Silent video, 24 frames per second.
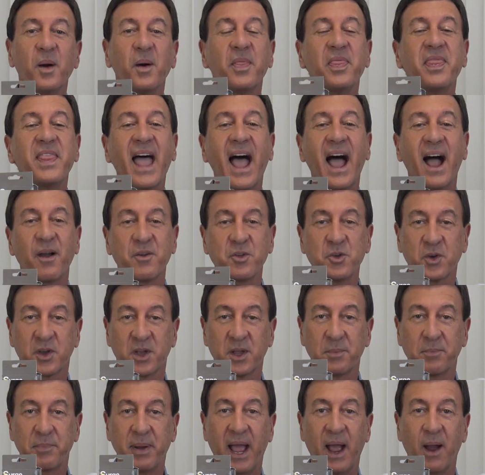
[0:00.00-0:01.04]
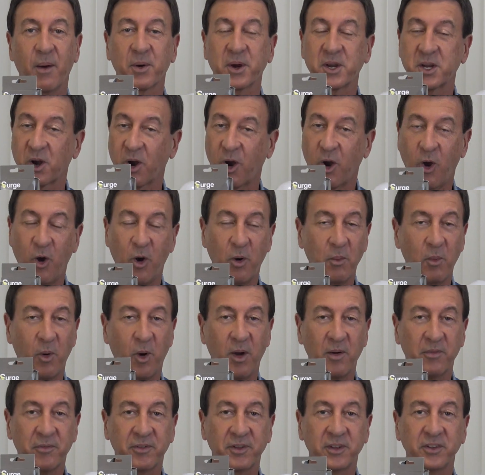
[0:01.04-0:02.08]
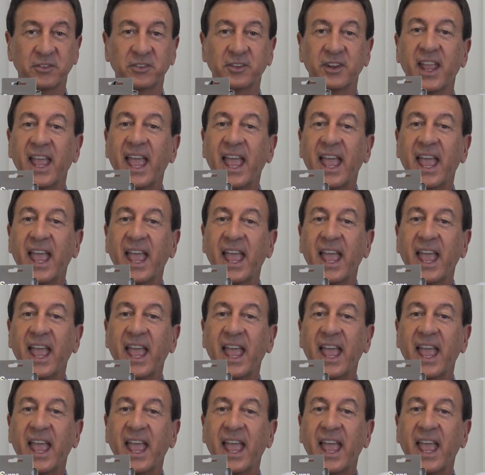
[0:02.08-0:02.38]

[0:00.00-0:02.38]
Now you can power your home office